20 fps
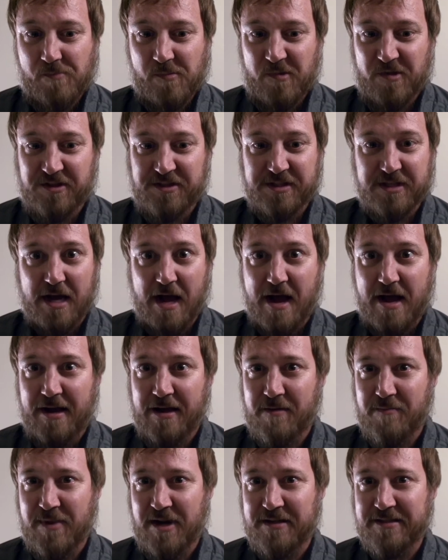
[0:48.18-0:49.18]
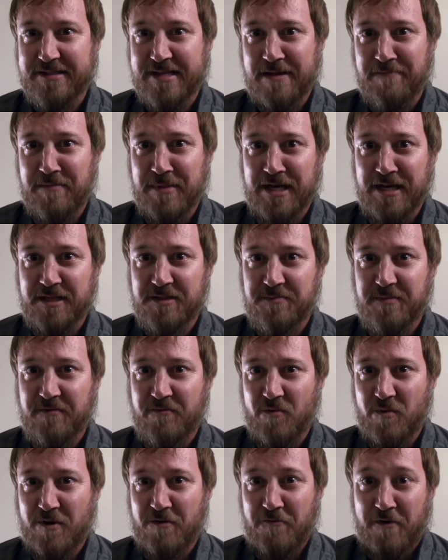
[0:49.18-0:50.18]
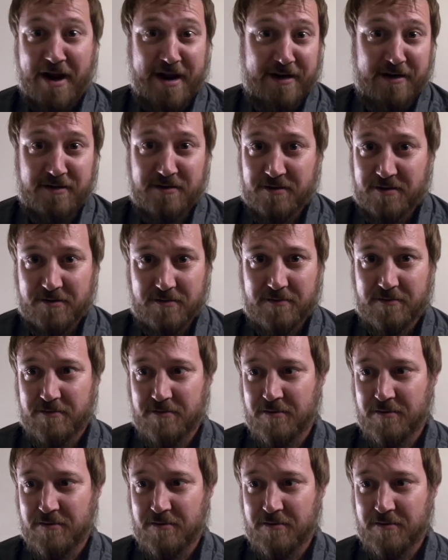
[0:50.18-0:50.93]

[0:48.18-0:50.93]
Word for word: The sky about 10 minutes before it rains.